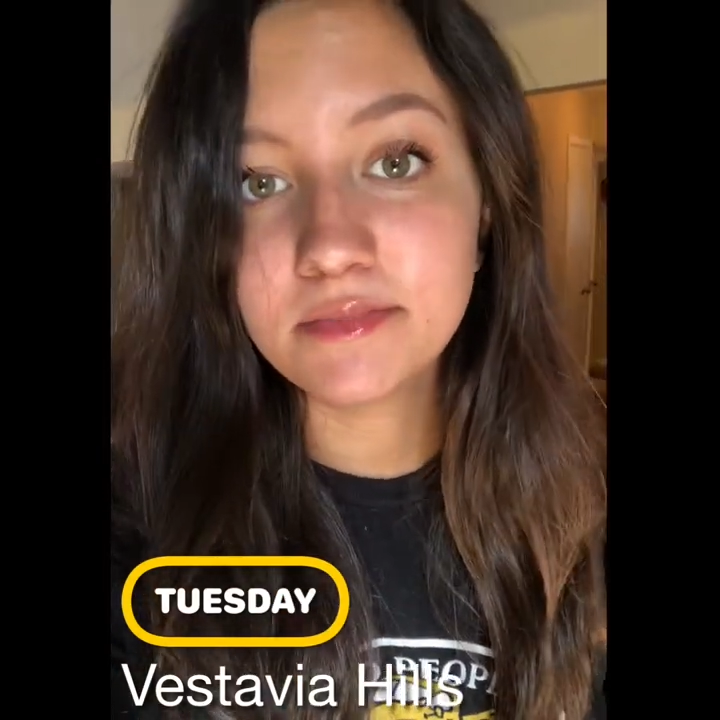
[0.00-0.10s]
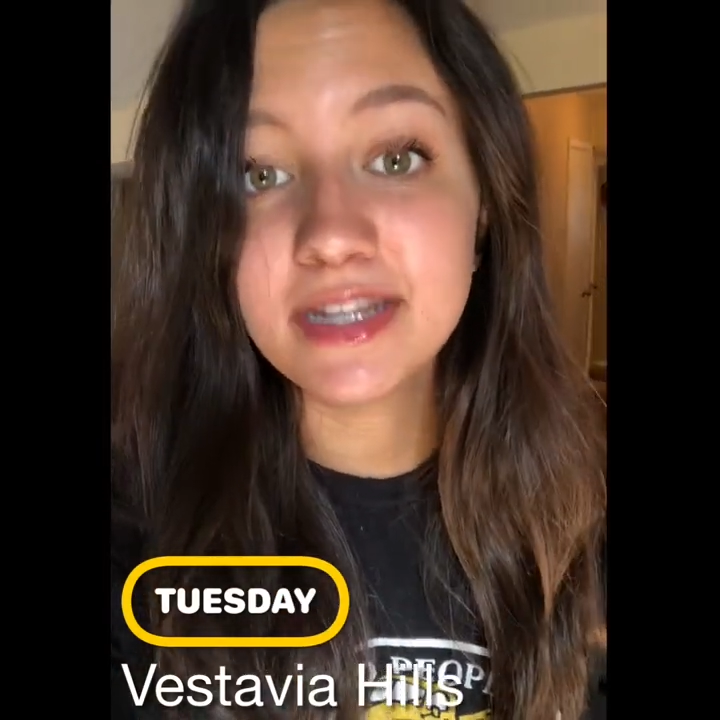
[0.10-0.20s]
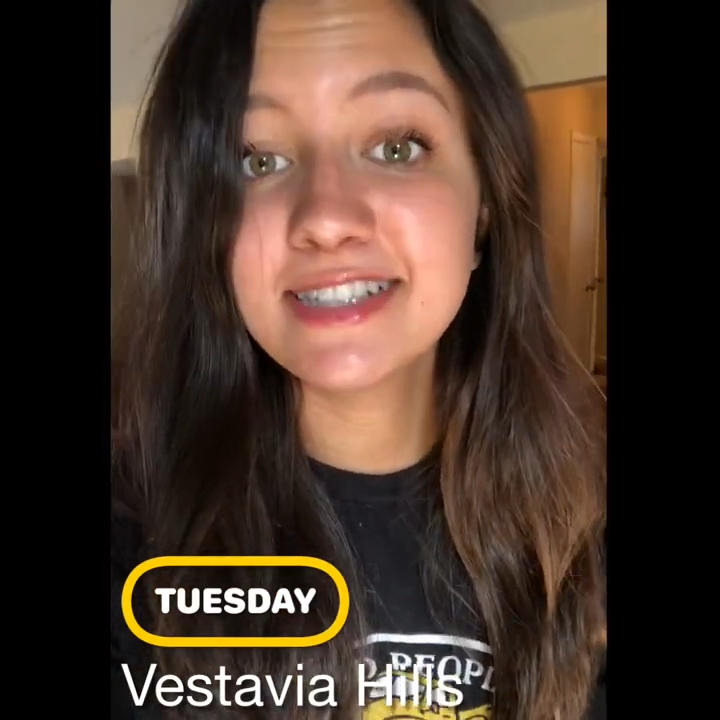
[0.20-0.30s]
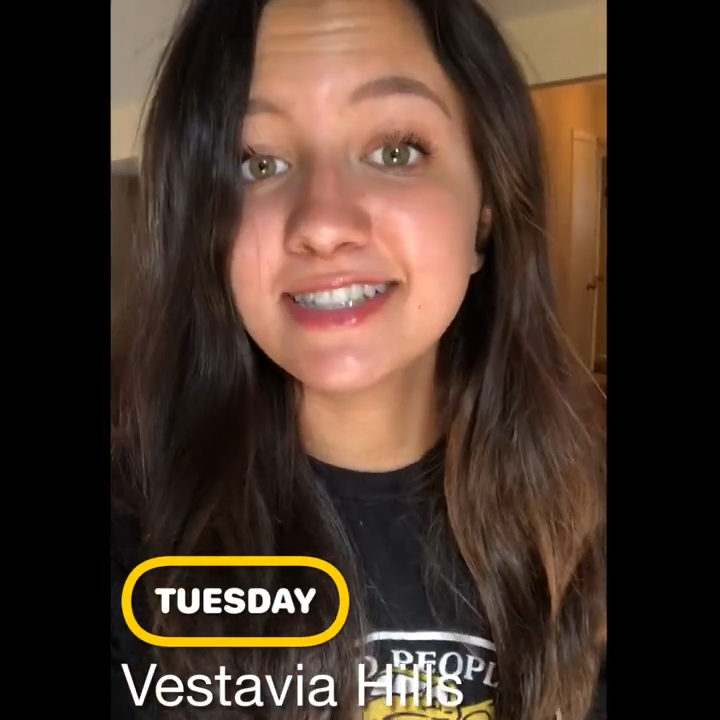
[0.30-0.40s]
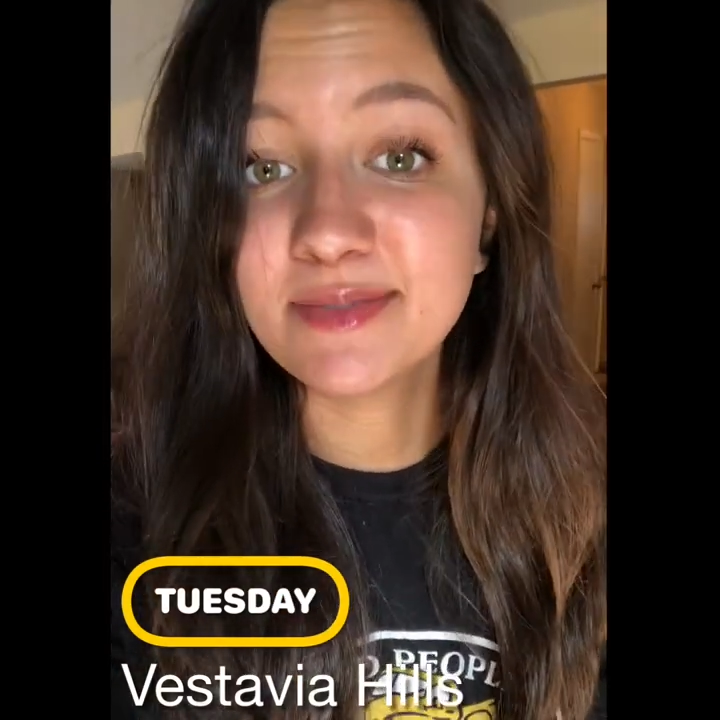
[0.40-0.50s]

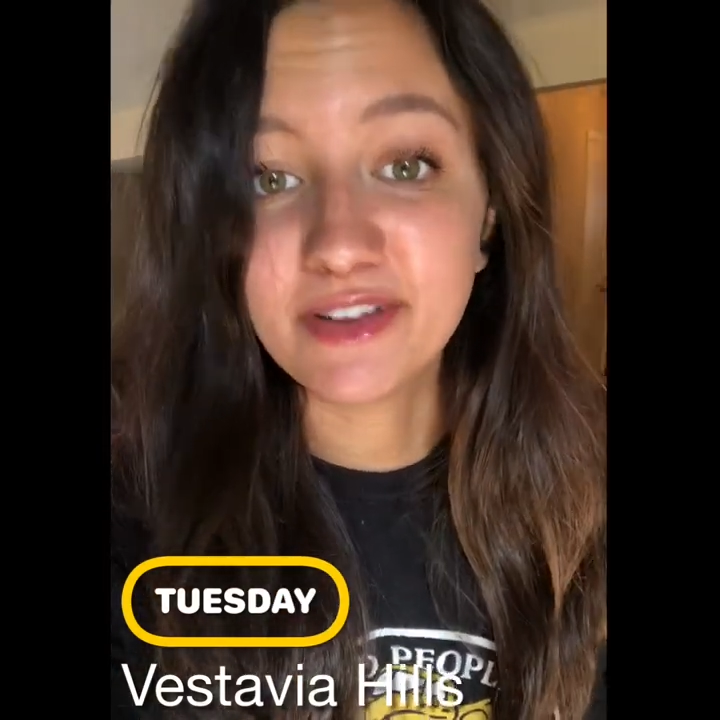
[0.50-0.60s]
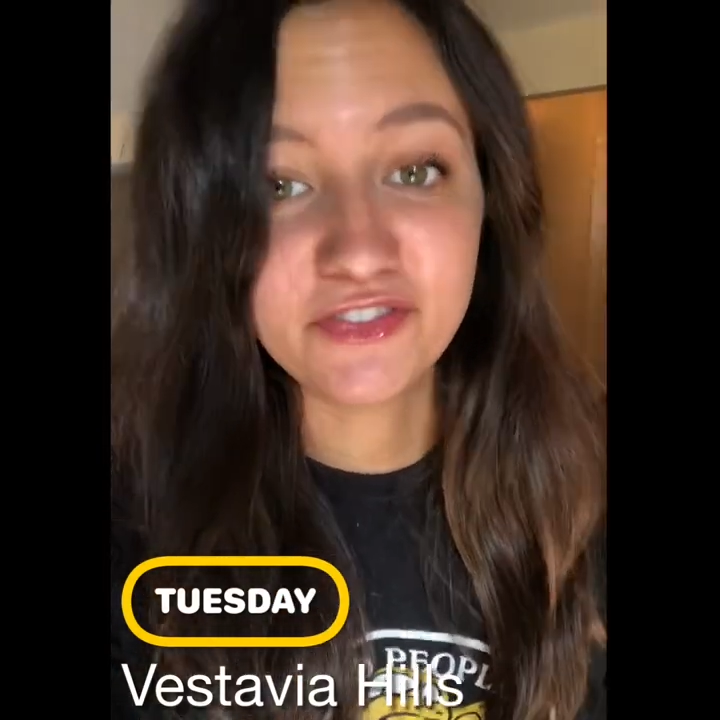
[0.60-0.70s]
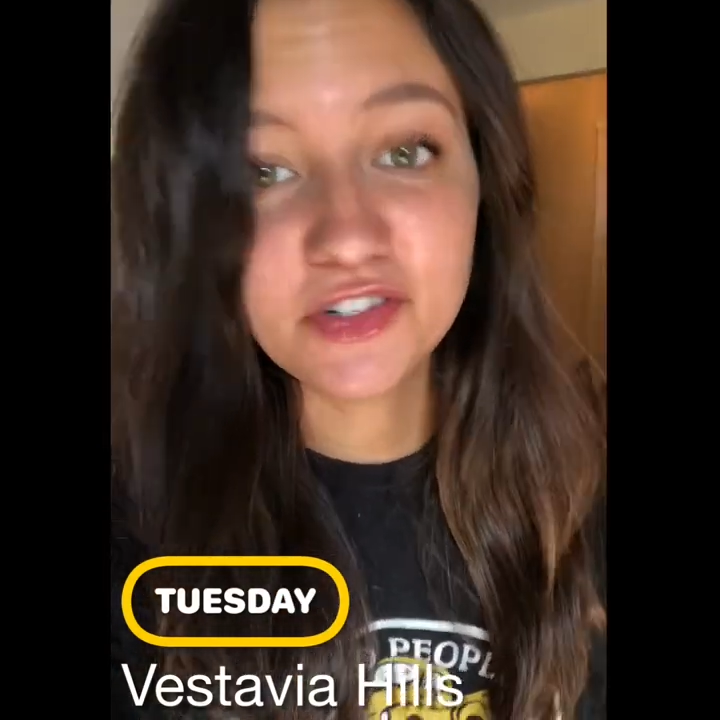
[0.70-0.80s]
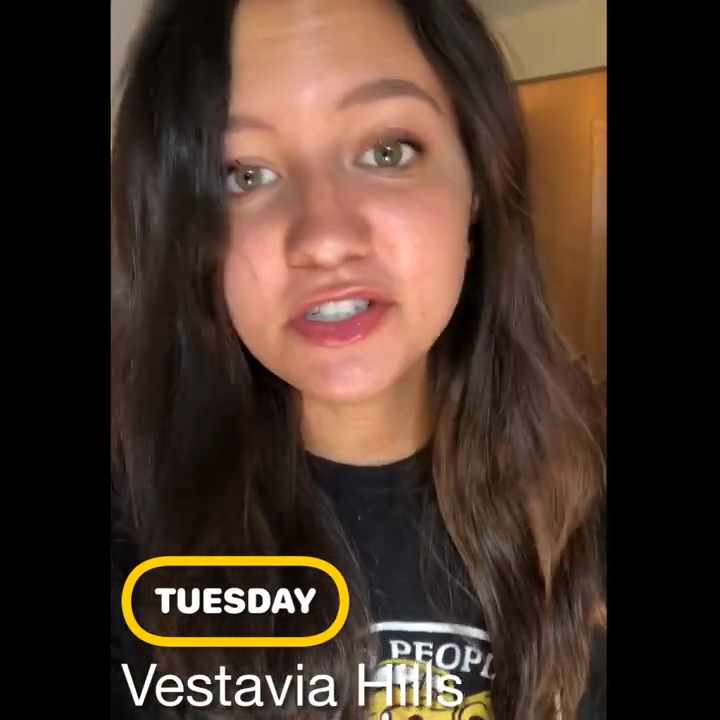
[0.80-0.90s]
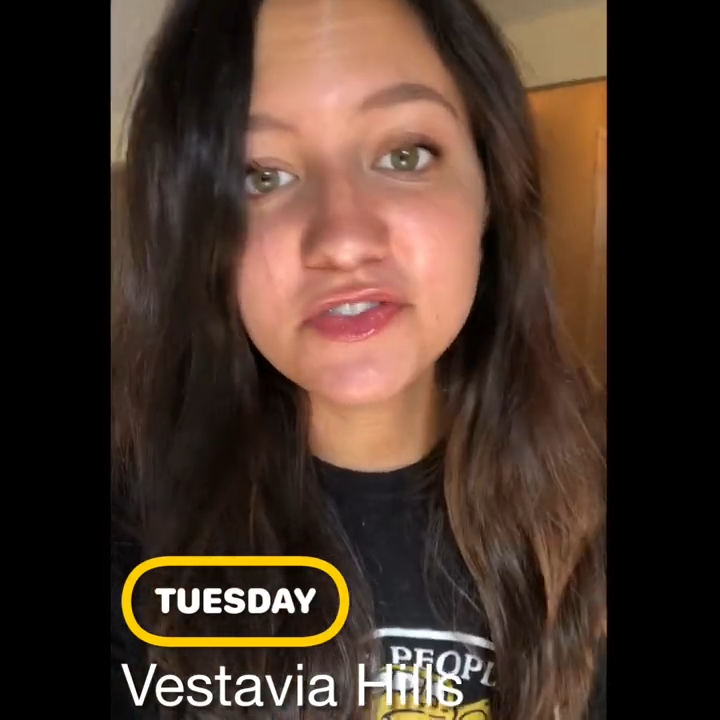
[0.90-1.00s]
but this is my
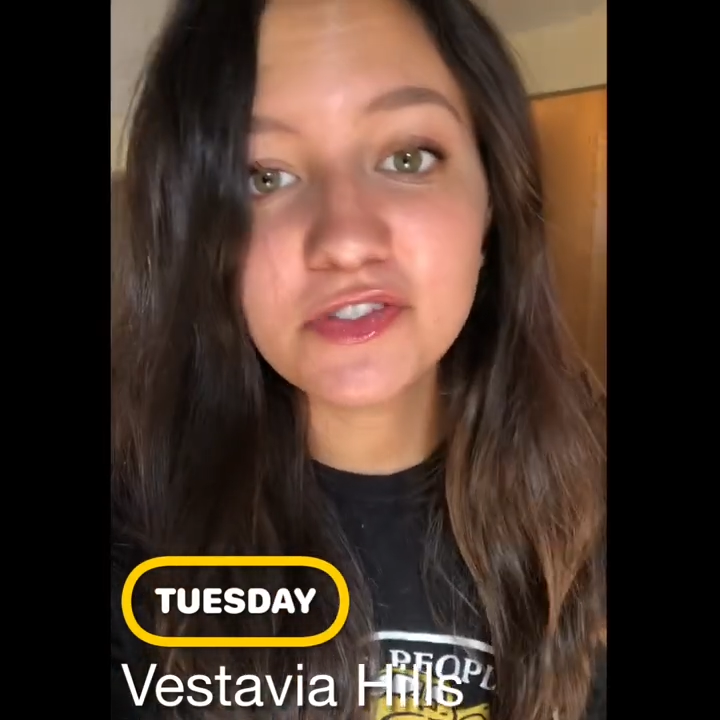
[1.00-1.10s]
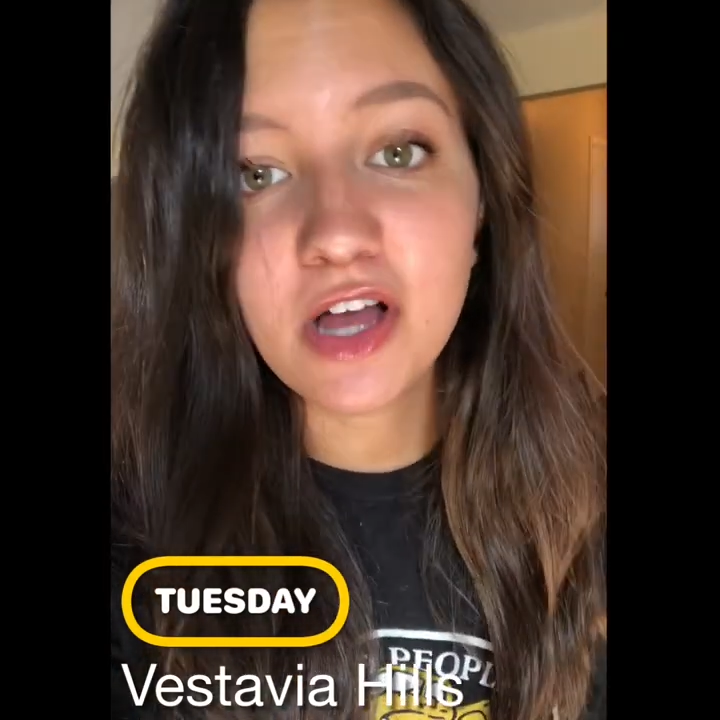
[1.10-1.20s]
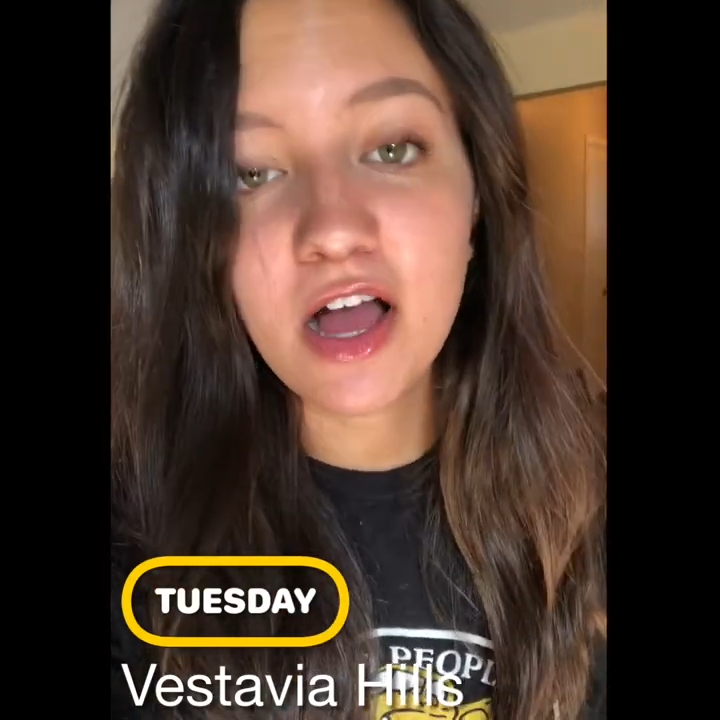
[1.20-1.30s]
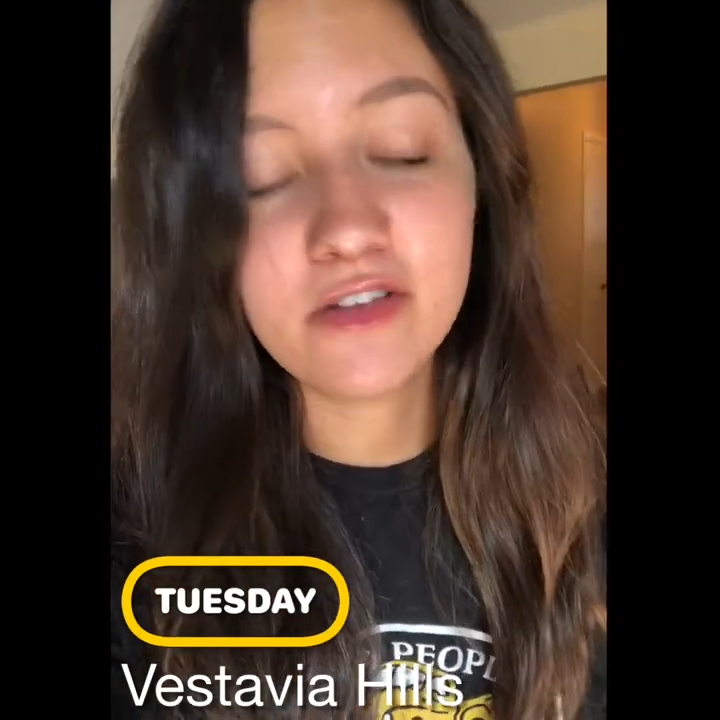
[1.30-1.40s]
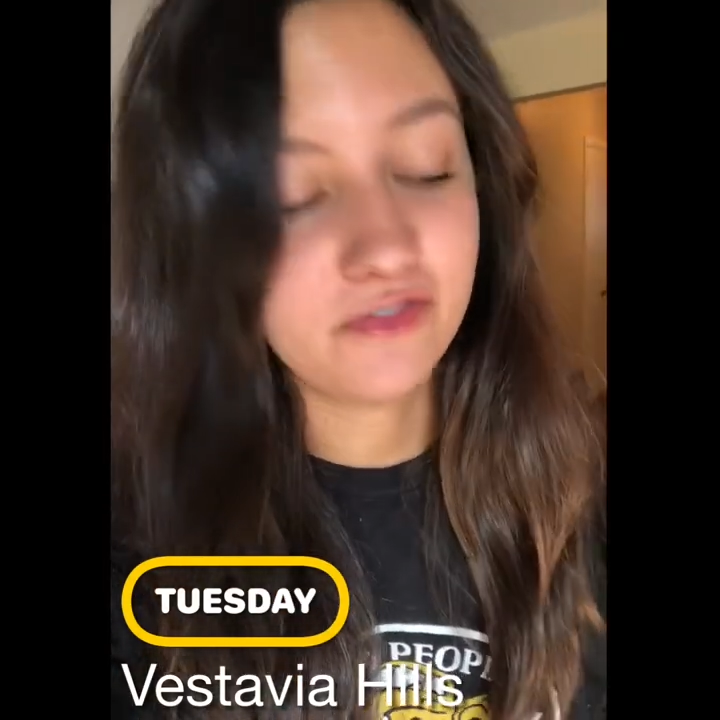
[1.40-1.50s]
first
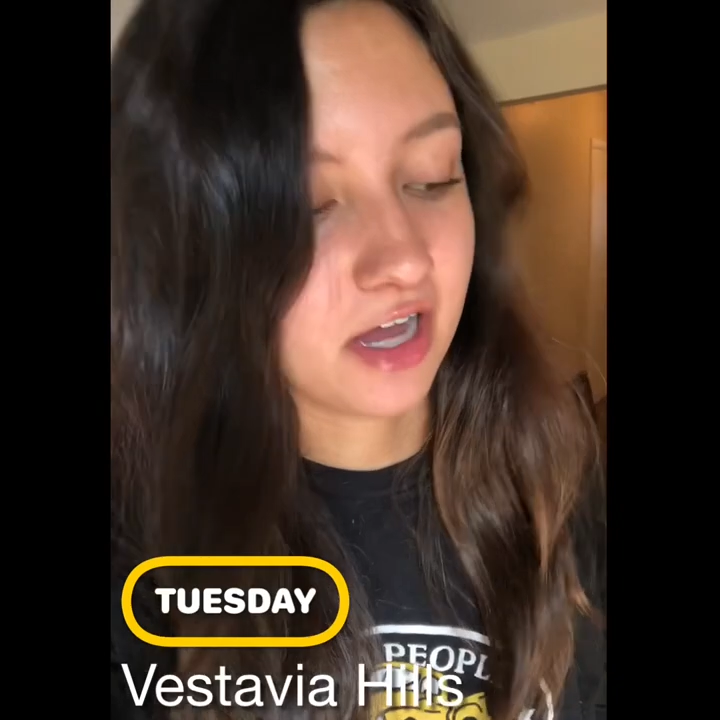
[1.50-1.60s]
vlog,